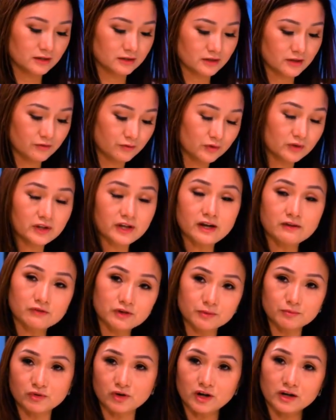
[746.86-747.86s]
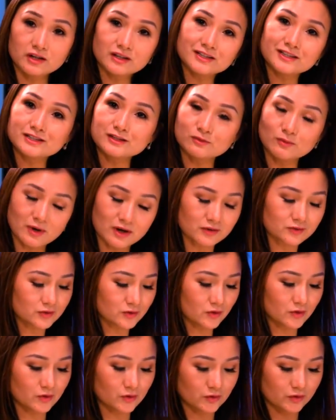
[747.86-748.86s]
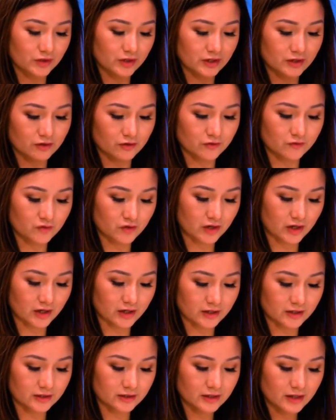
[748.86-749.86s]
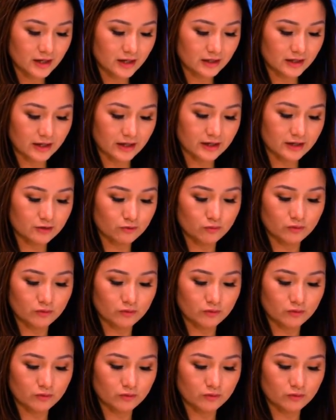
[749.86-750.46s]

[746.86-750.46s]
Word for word: they really have good product as well. So, you know, if you guys like it,